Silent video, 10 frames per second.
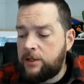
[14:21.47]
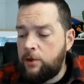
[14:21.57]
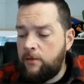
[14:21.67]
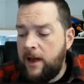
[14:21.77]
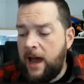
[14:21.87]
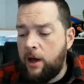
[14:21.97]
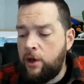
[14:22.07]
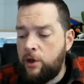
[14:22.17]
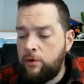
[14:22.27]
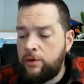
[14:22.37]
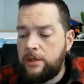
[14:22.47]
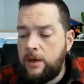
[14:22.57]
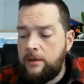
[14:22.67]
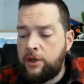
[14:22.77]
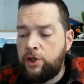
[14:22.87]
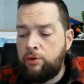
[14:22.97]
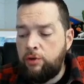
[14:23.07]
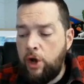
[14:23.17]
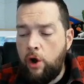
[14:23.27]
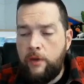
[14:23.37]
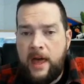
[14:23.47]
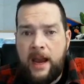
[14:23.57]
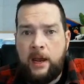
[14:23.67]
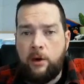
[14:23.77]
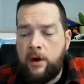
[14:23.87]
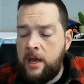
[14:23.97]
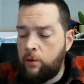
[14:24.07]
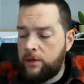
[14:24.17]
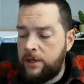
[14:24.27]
2 values that you know that angle equals,